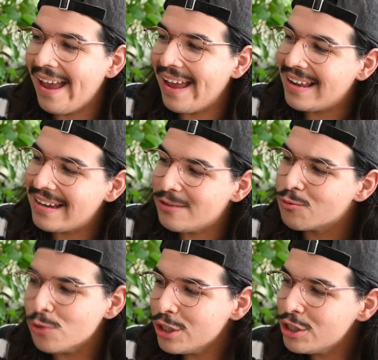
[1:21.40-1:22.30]

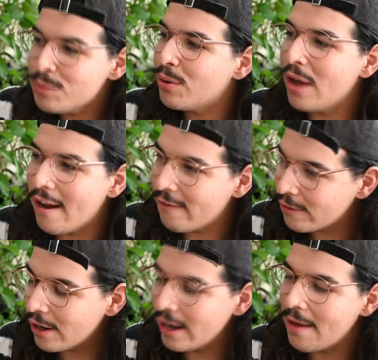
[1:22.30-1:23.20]
and really just put
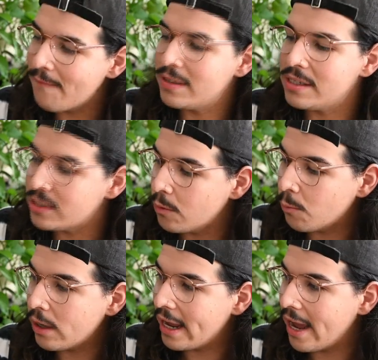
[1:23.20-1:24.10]
effort and emphasis on
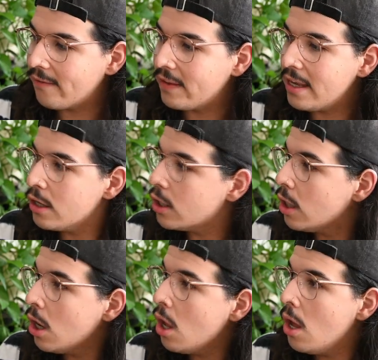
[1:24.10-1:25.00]
what I have
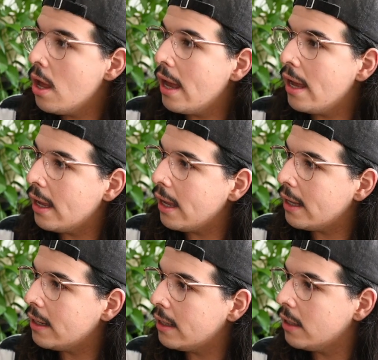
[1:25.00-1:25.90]
here,
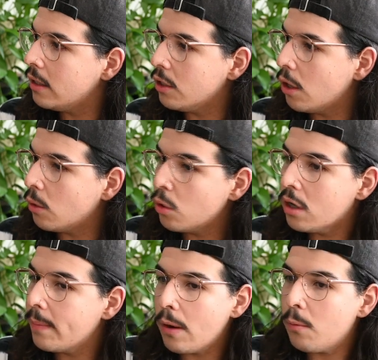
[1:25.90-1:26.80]
and
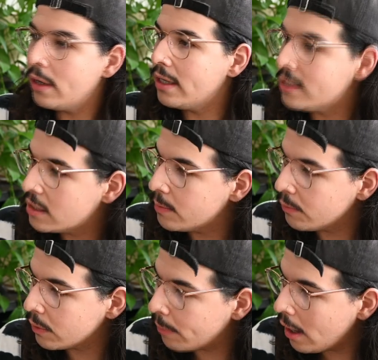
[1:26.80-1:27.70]
look about what needs to be
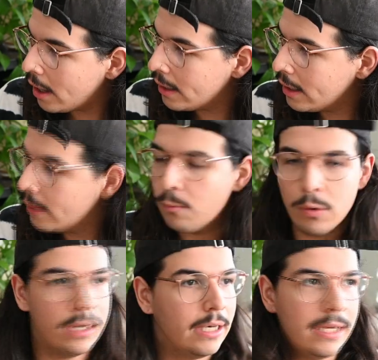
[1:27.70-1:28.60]
repotted,
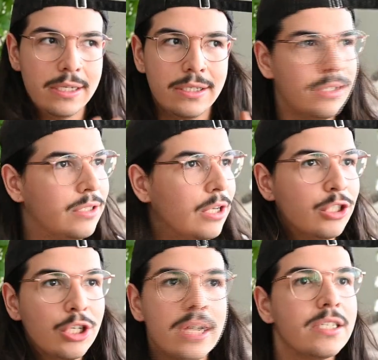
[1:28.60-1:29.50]
what needs
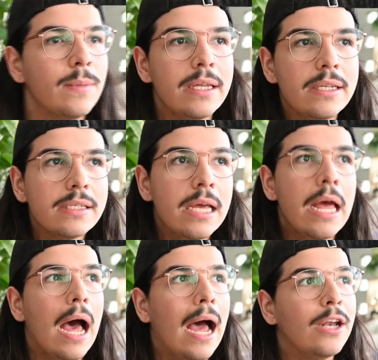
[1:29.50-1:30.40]
adjustments.
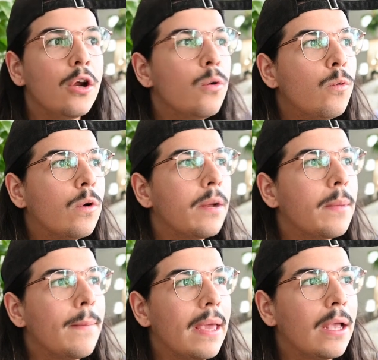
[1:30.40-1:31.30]
I know one of
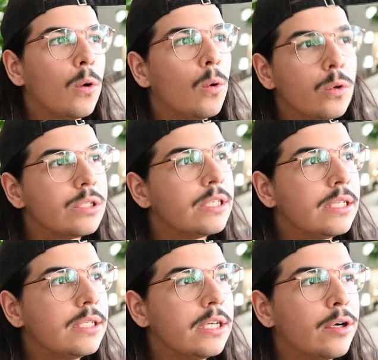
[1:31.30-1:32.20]
my main goals
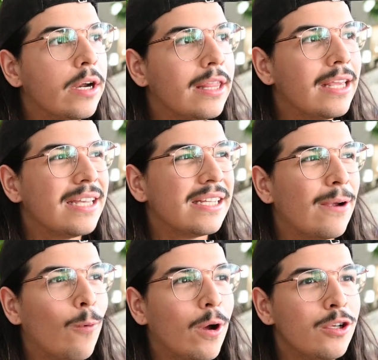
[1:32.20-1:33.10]
this year, I think, is I
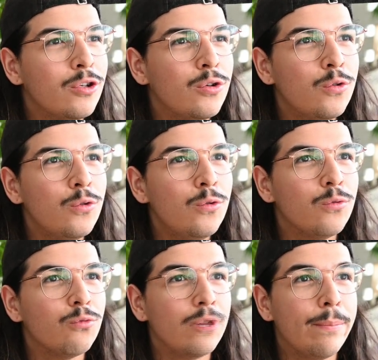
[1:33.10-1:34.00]
want
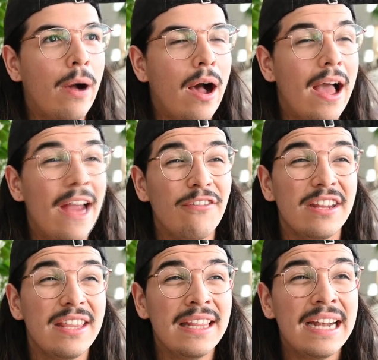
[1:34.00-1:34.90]
to repot
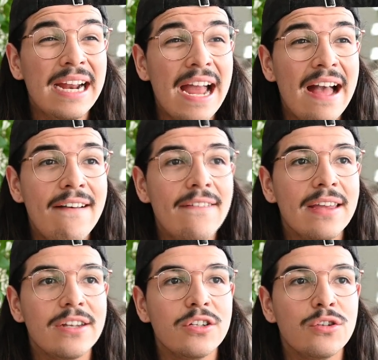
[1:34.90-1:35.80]
everything that I have
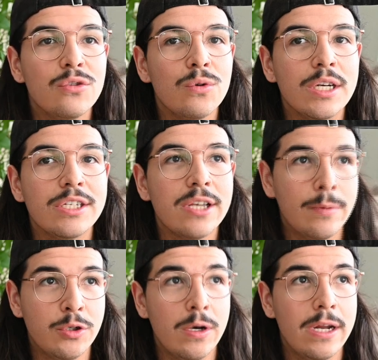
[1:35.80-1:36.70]
into a
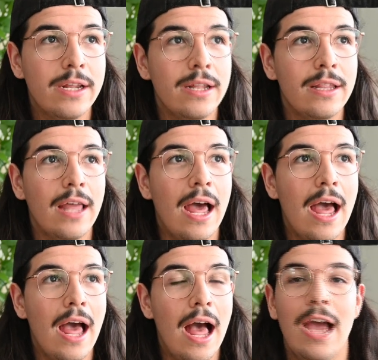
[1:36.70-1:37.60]
substrate
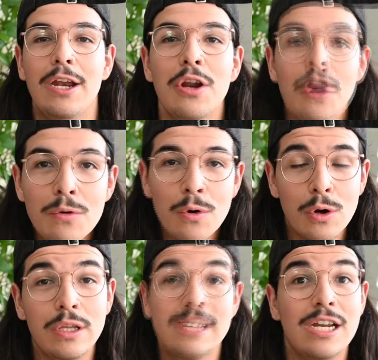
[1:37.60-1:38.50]
that I know,
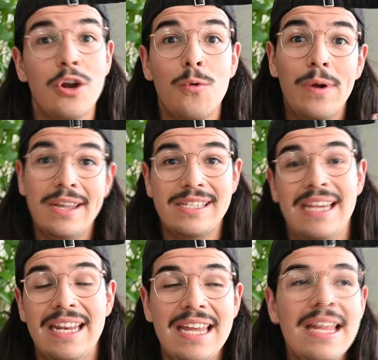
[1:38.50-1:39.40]
or at least I know what is
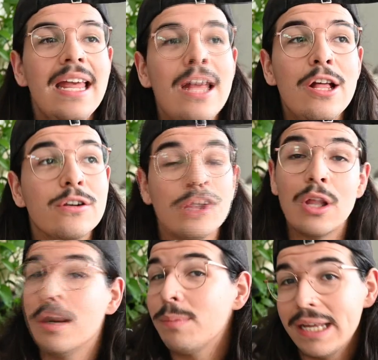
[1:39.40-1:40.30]
in it. There's a
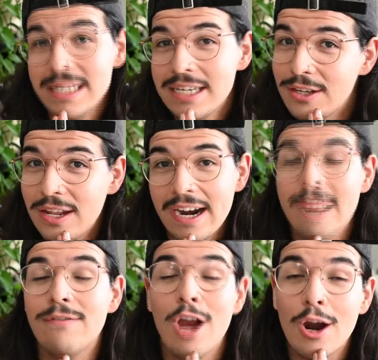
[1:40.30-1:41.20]
lot of plants here that I
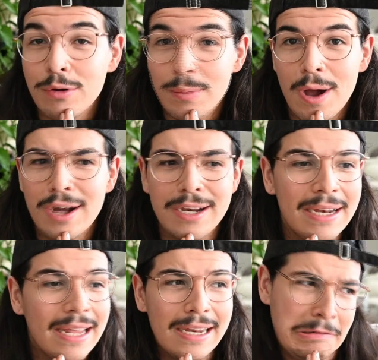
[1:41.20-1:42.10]
have not
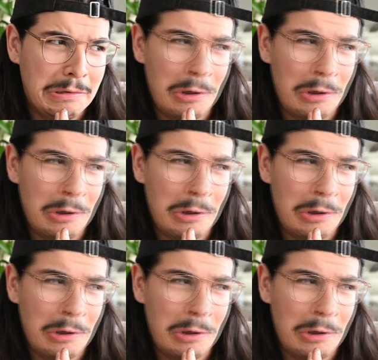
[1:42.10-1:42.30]
repotted in